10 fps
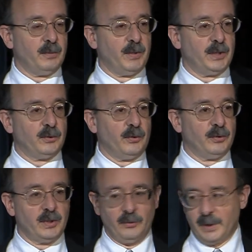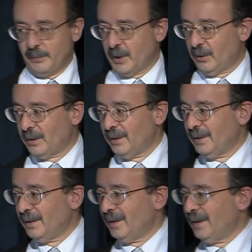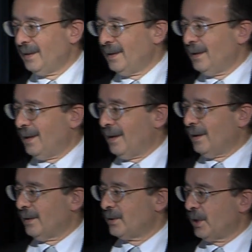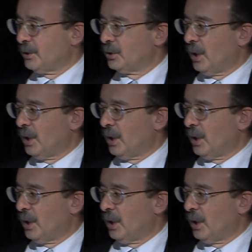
to beat your utility bill. Such